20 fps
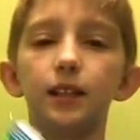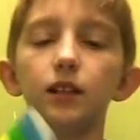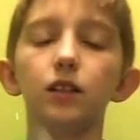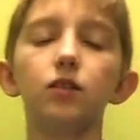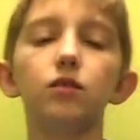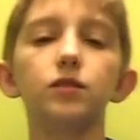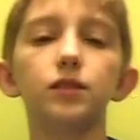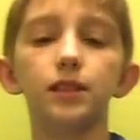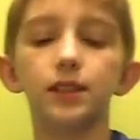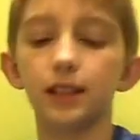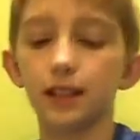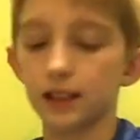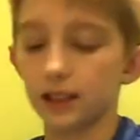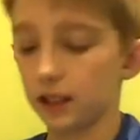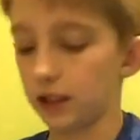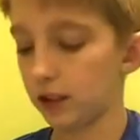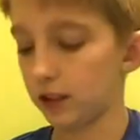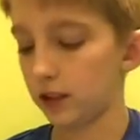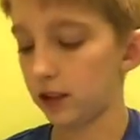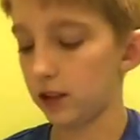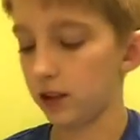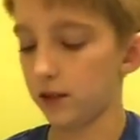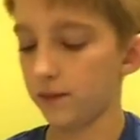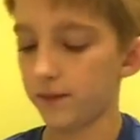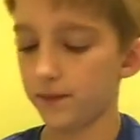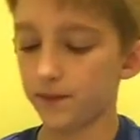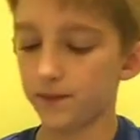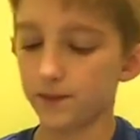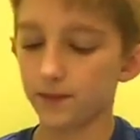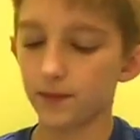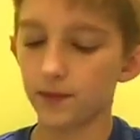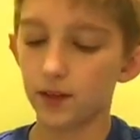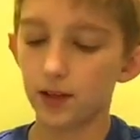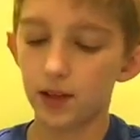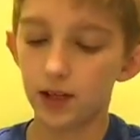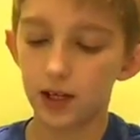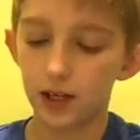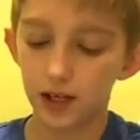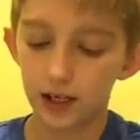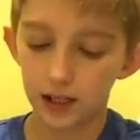little design that you can do.
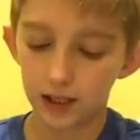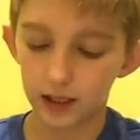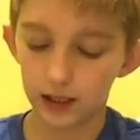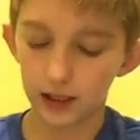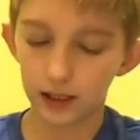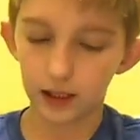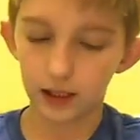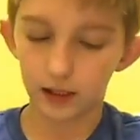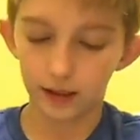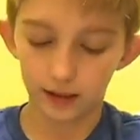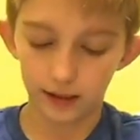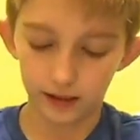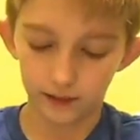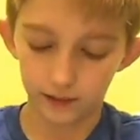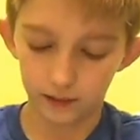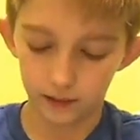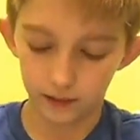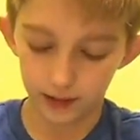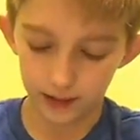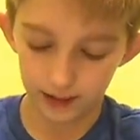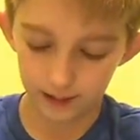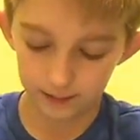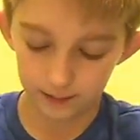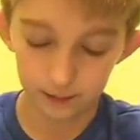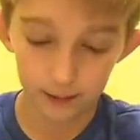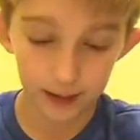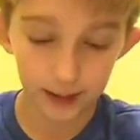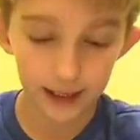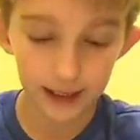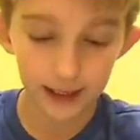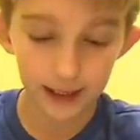And I got it off of one. But